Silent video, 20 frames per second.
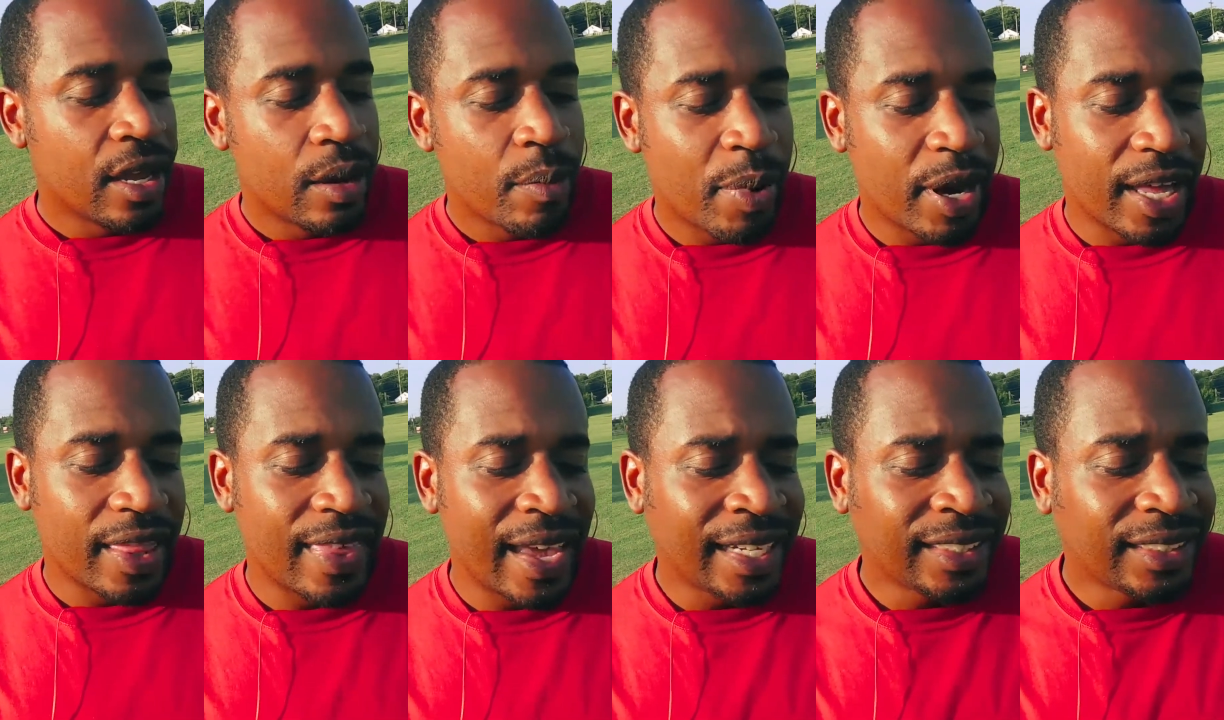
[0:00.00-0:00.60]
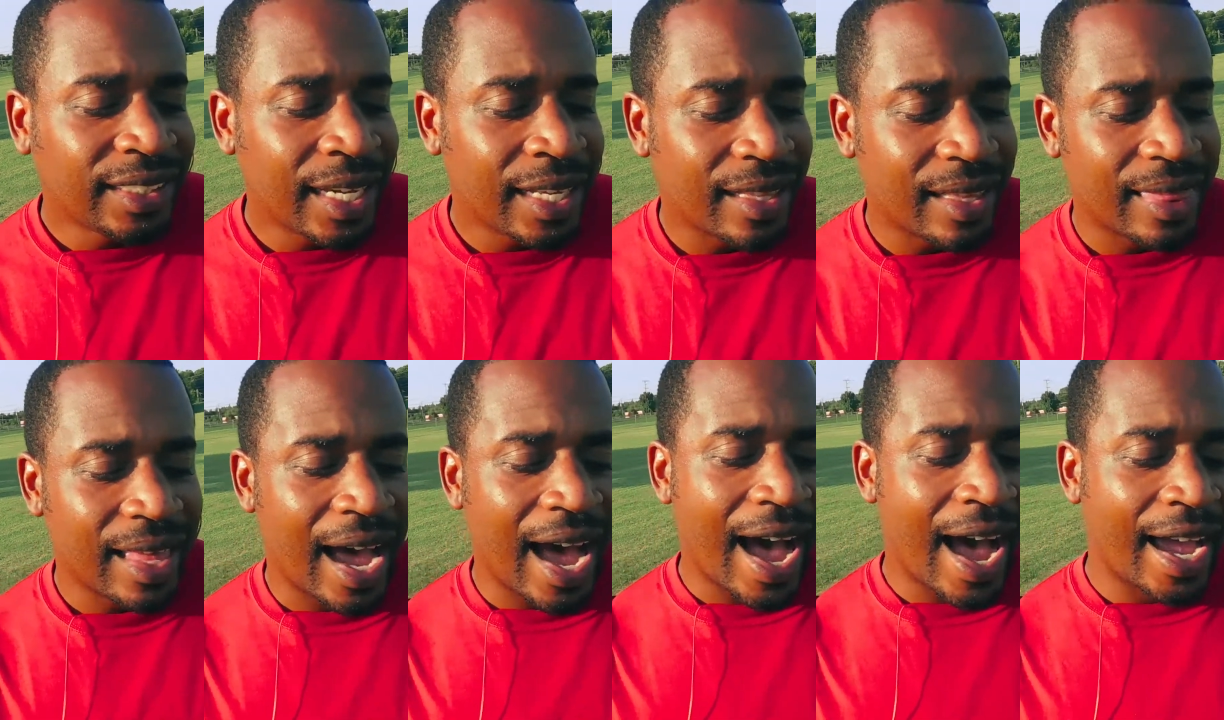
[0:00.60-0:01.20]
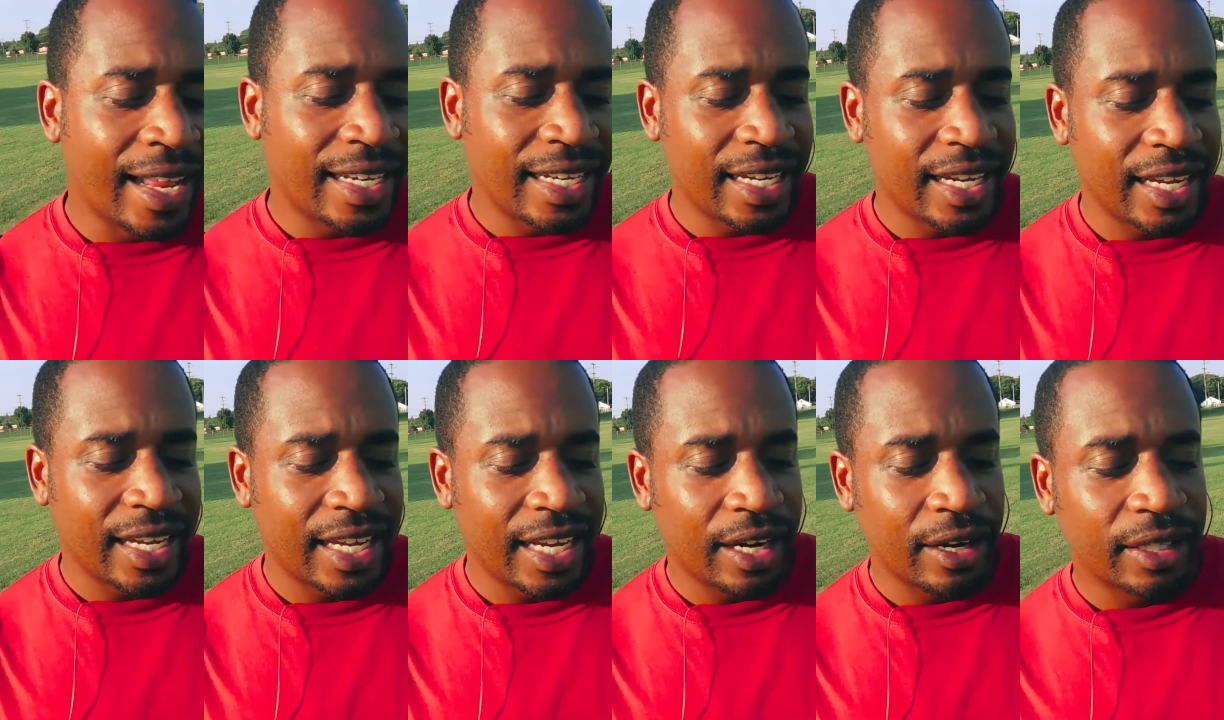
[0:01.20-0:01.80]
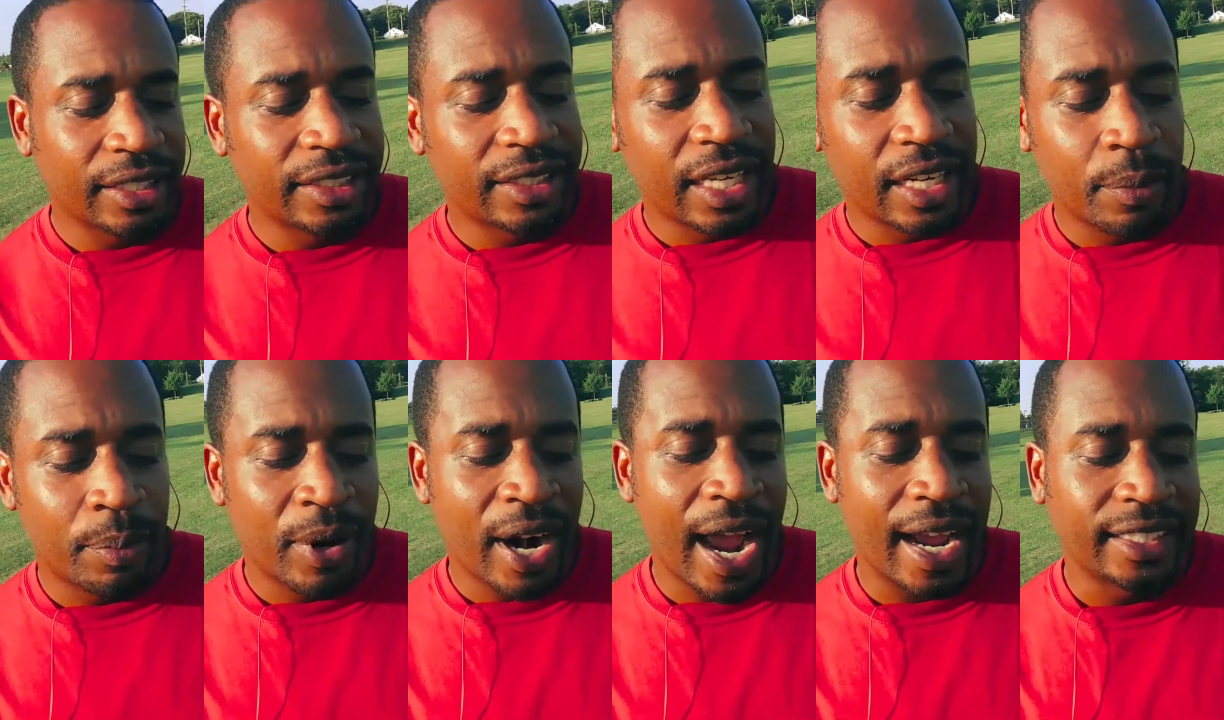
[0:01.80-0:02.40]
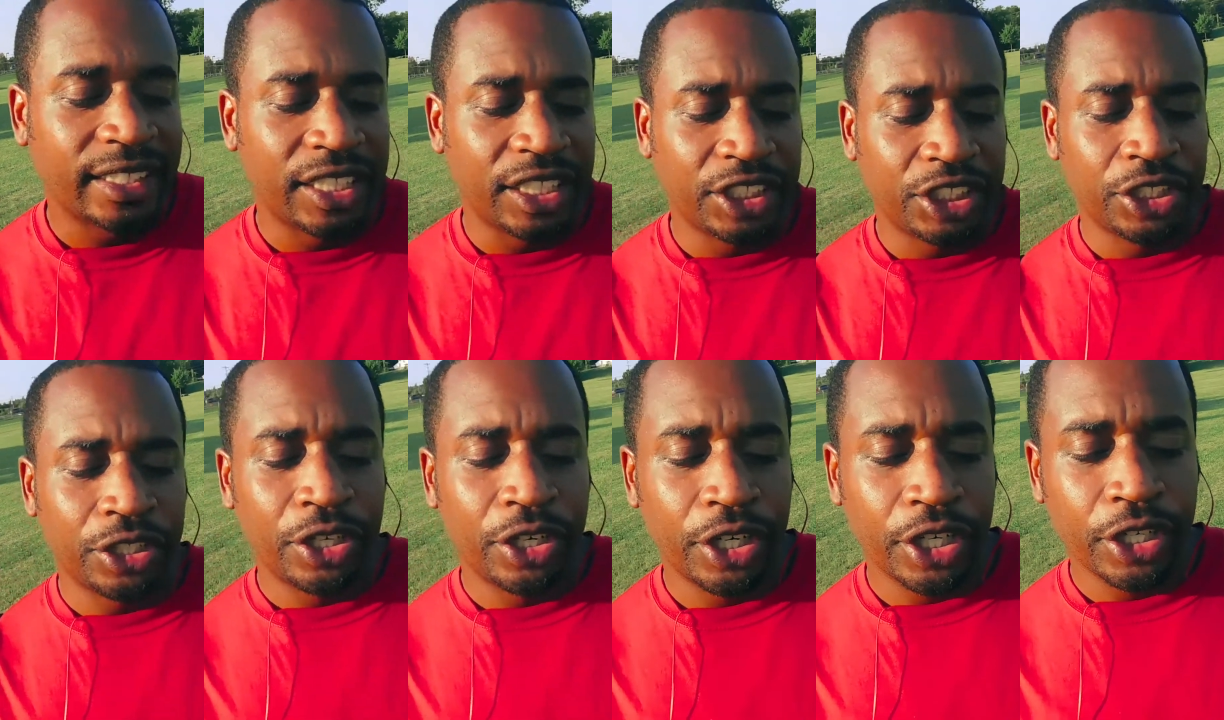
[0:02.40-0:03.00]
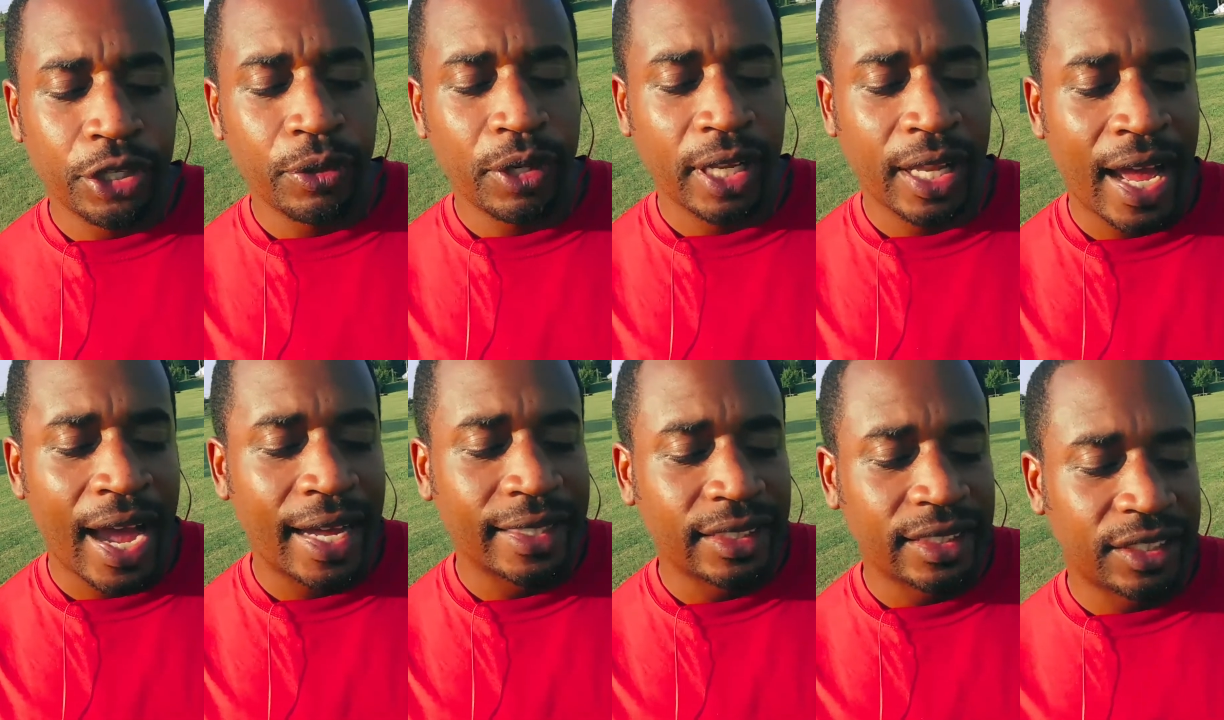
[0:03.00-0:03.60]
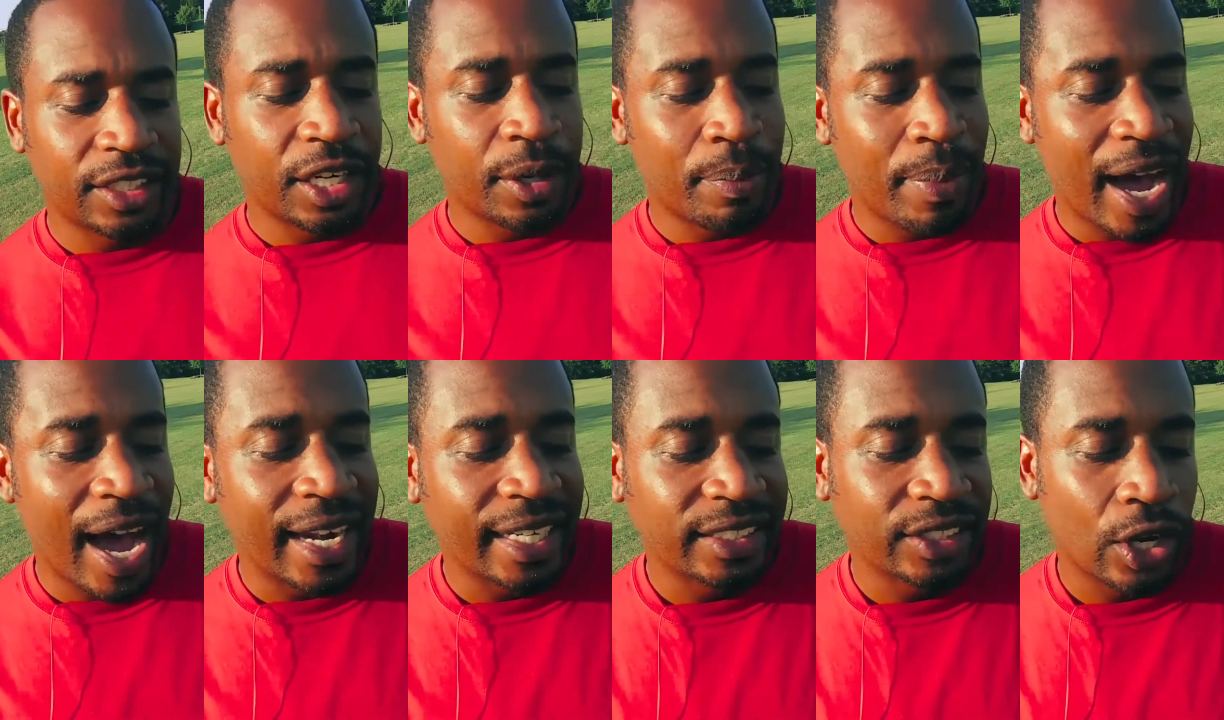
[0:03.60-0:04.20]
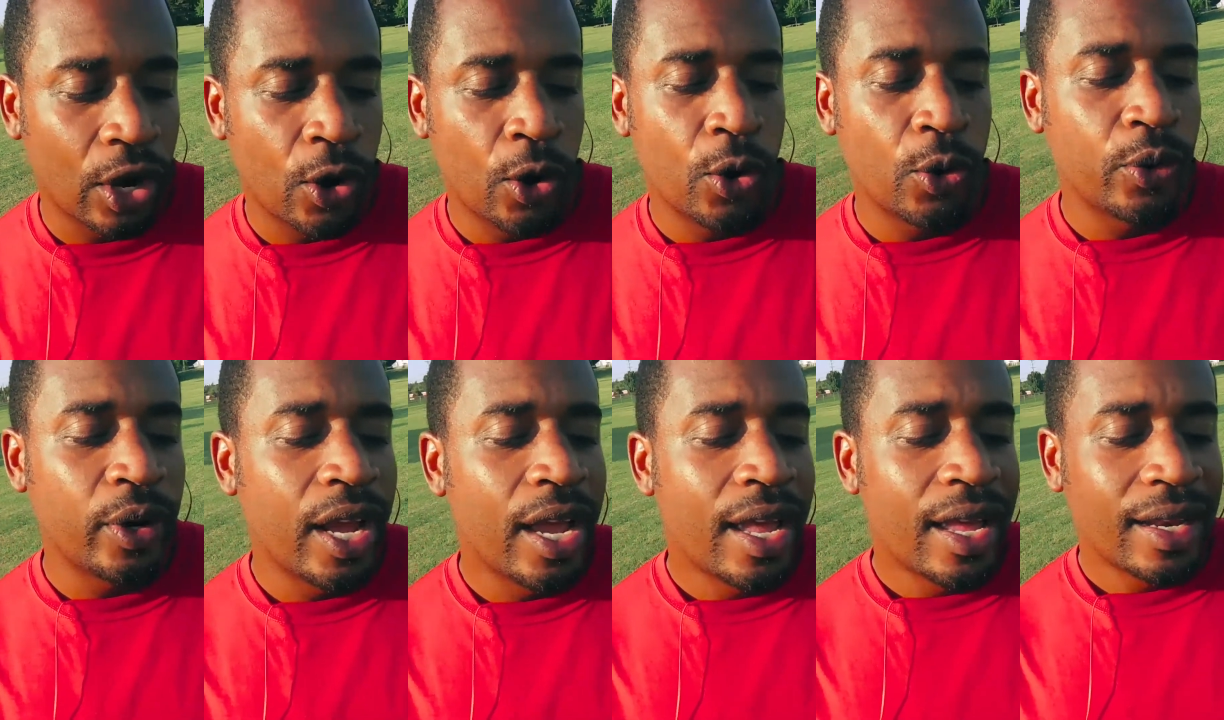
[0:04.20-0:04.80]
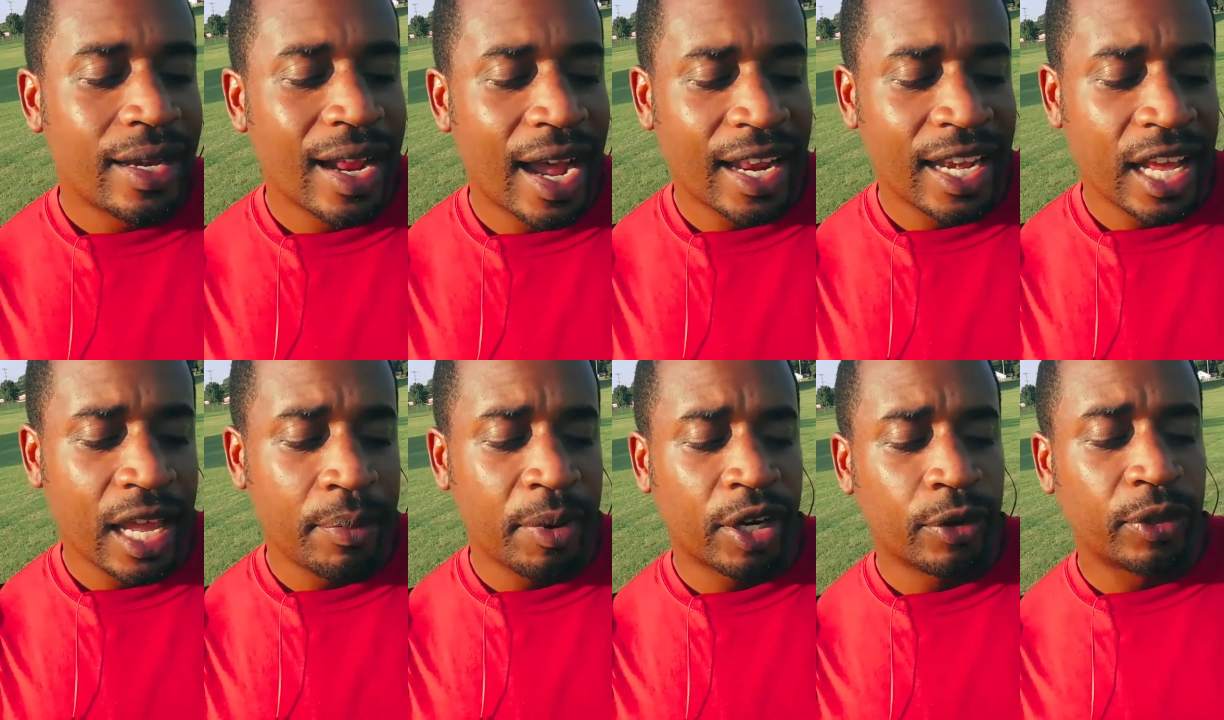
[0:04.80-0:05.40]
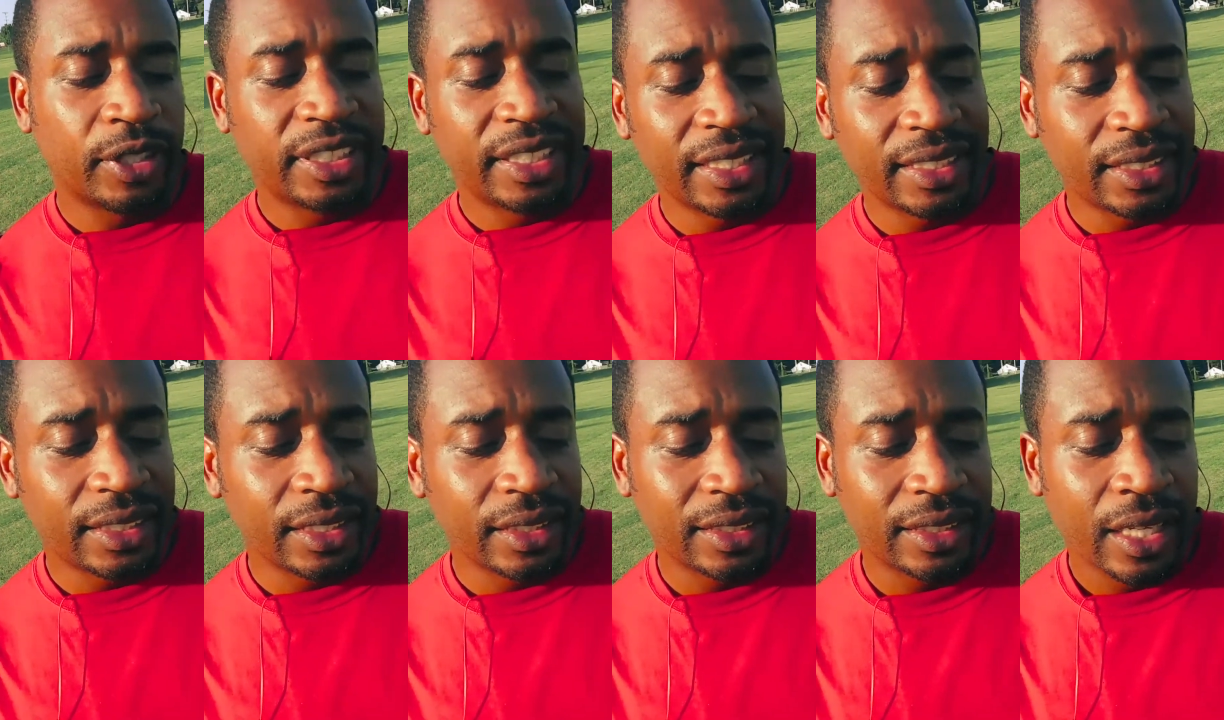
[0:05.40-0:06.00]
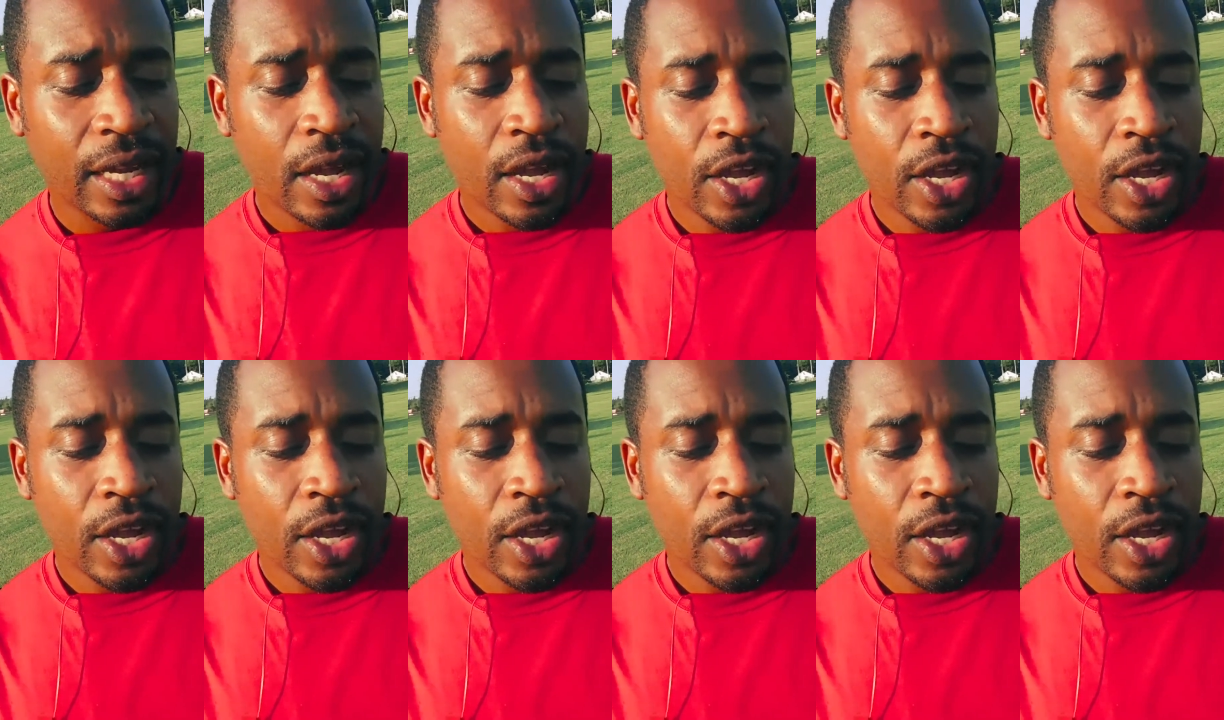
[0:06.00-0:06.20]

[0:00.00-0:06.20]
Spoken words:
but they said that the idea here is that a practitioner utilizes their body's own dynamic resistance,